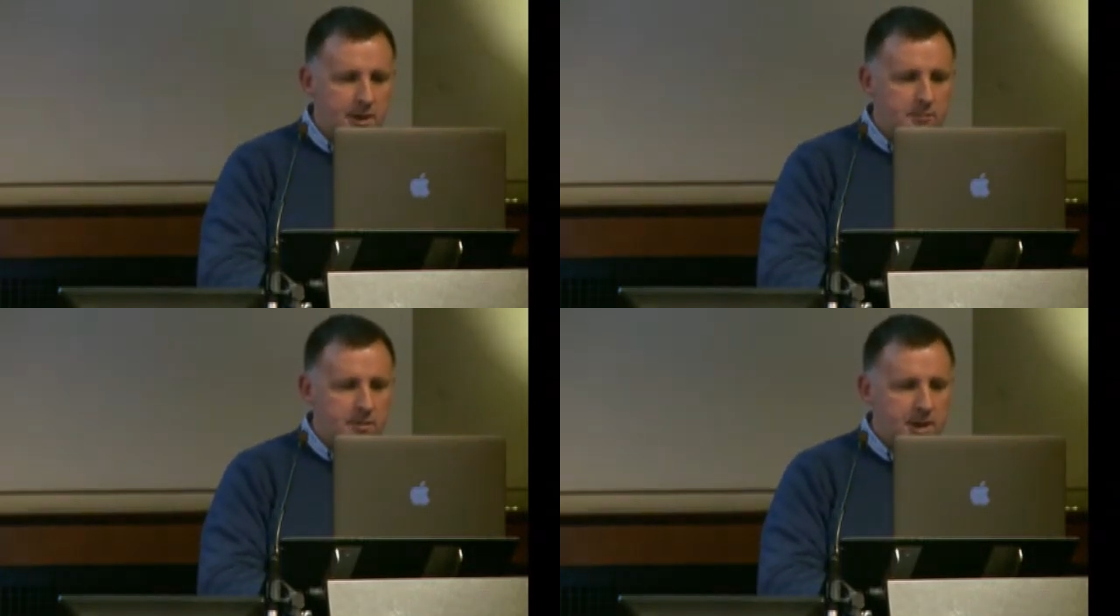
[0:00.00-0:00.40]

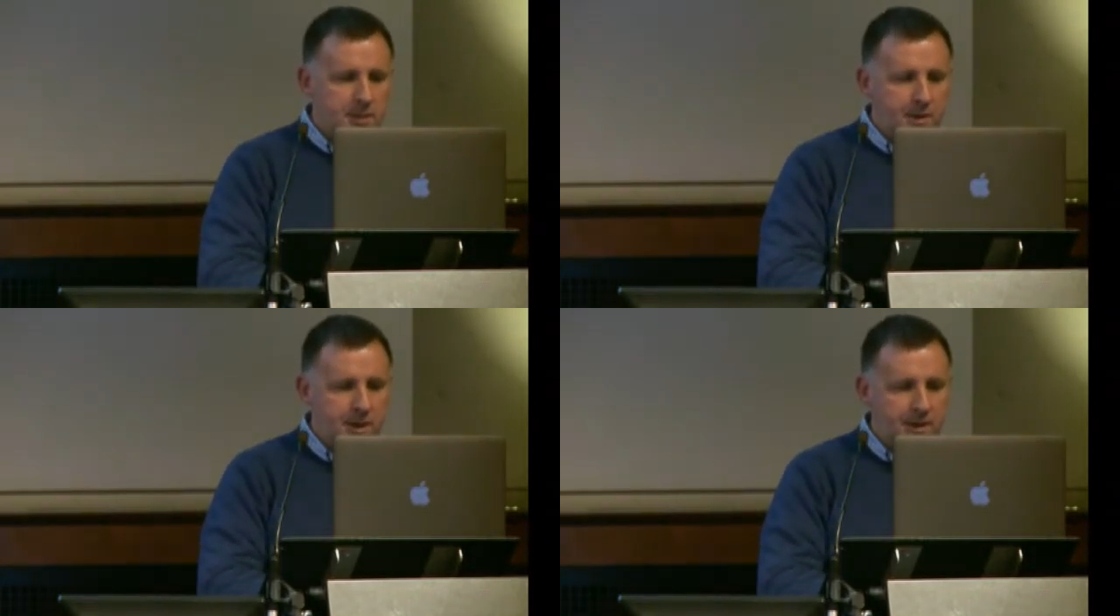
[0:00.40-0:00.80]

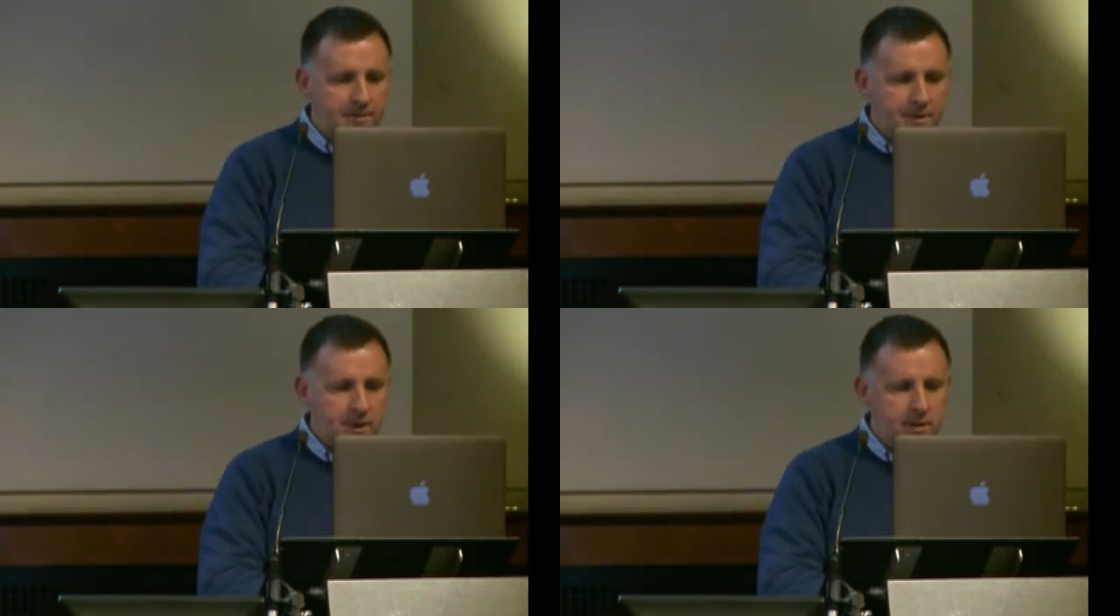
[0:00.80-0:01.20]
manipulate
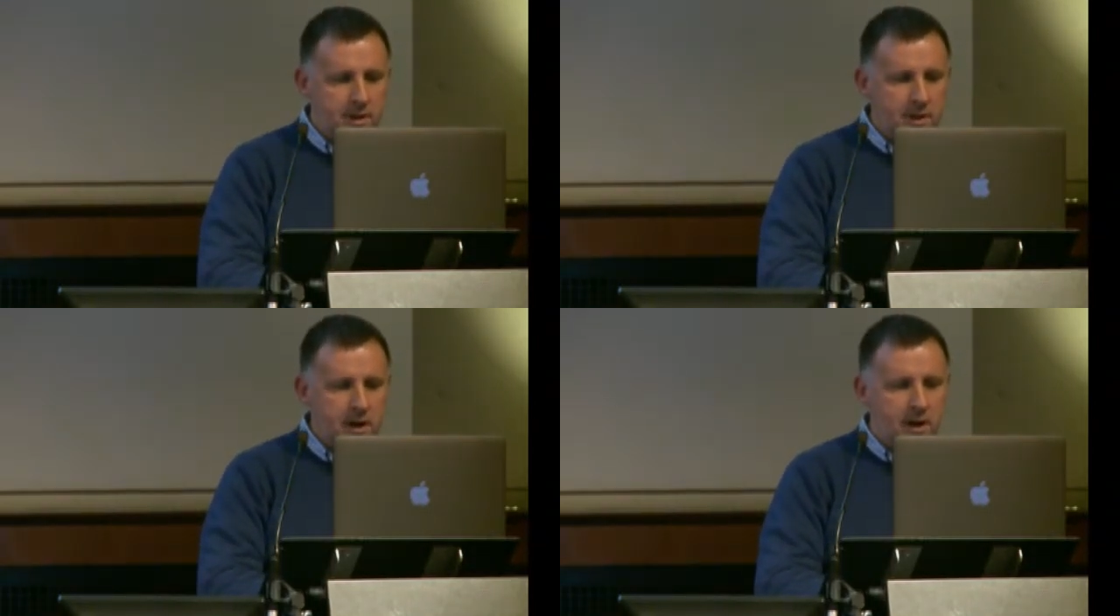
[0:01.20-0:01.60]
very
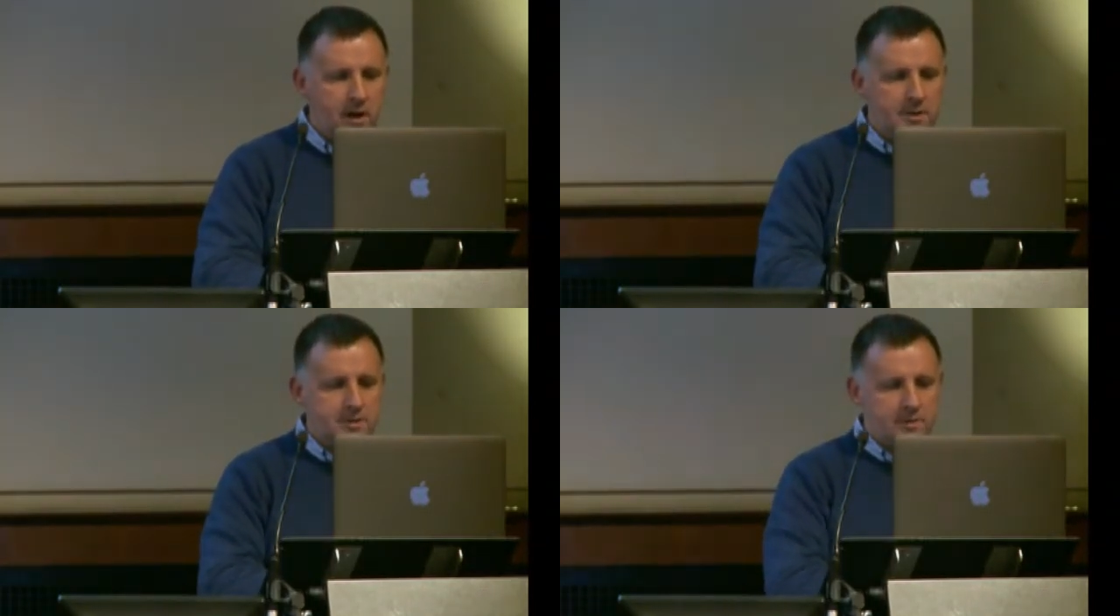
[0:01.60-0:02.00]

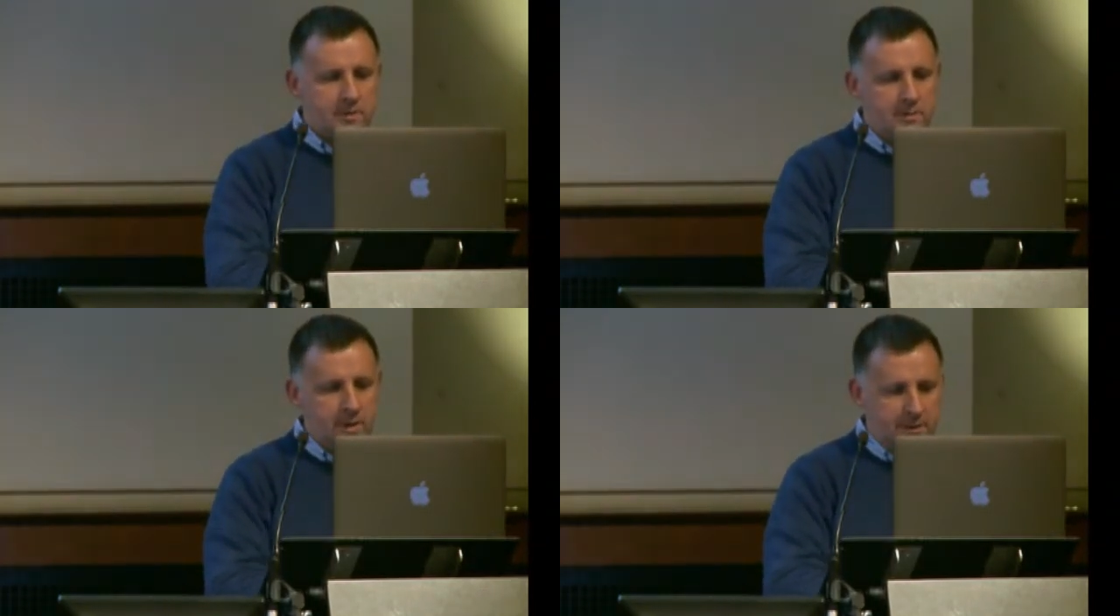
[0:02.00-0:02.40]
large
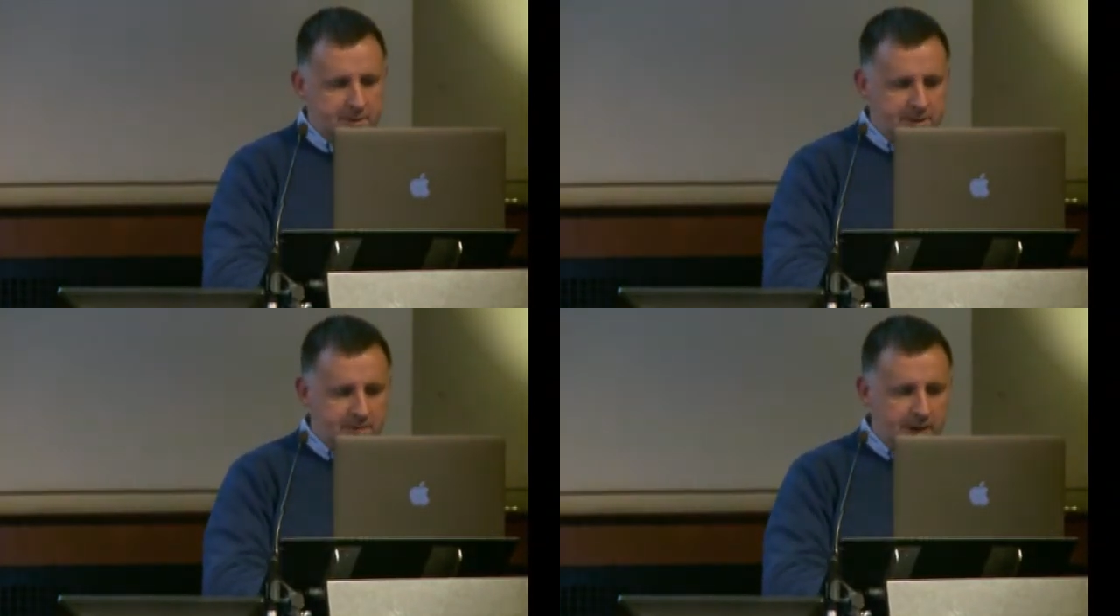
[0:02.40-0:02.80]

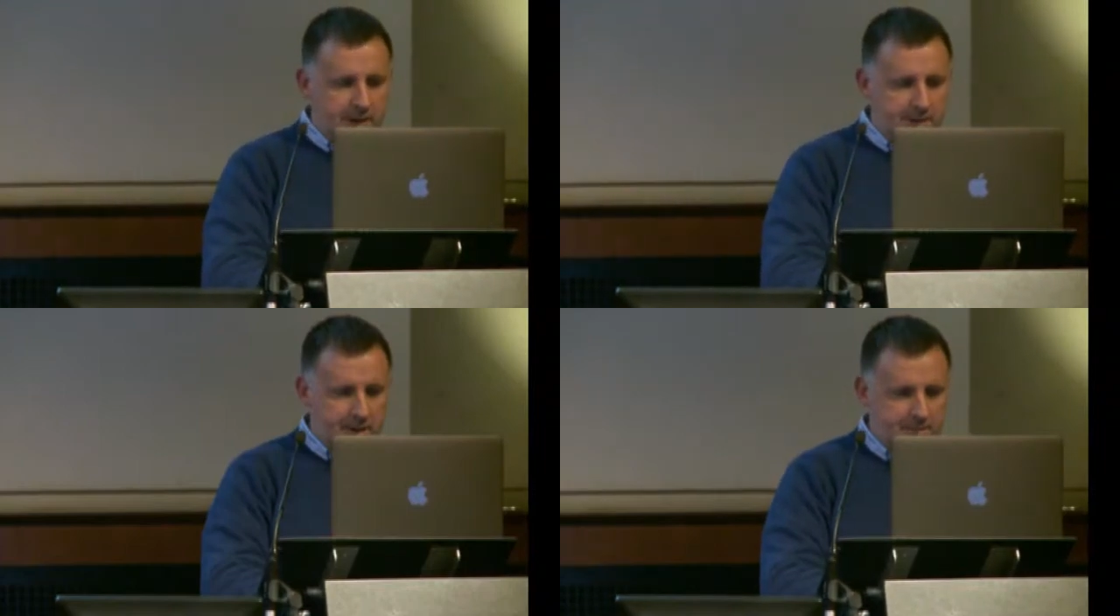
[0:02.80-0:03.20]
amounts of
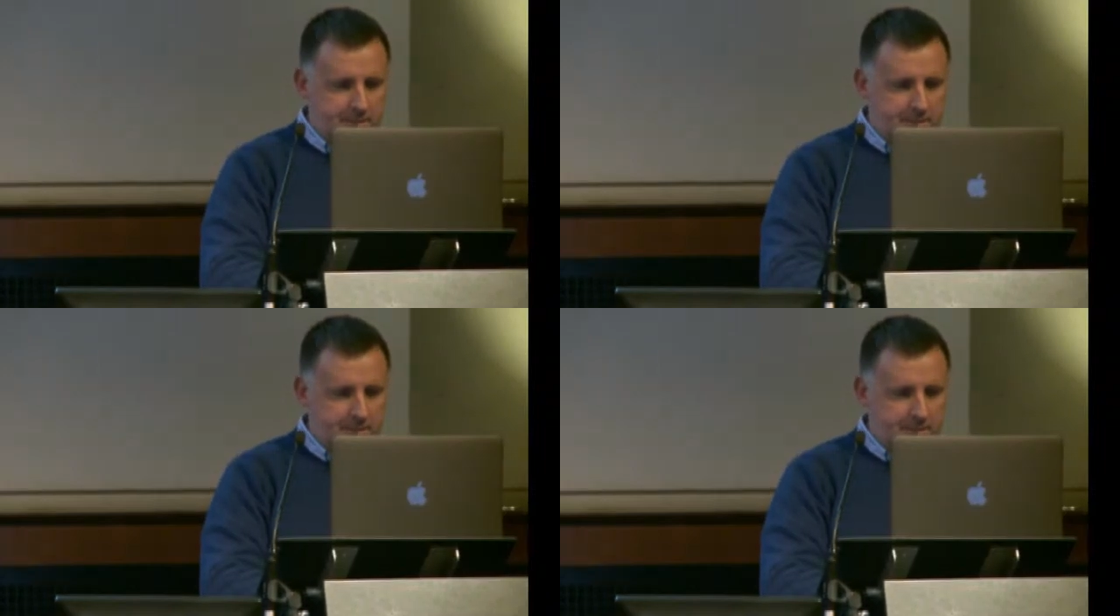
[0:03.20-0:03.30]
data.